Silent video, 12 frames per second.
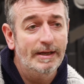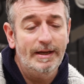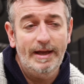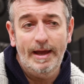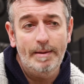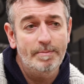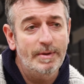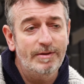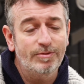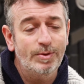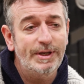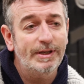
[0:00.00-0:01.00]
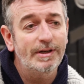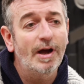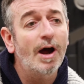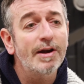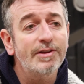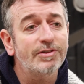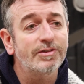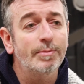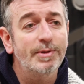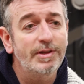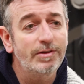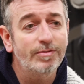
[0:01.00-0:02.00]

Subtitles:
If we can harness some of these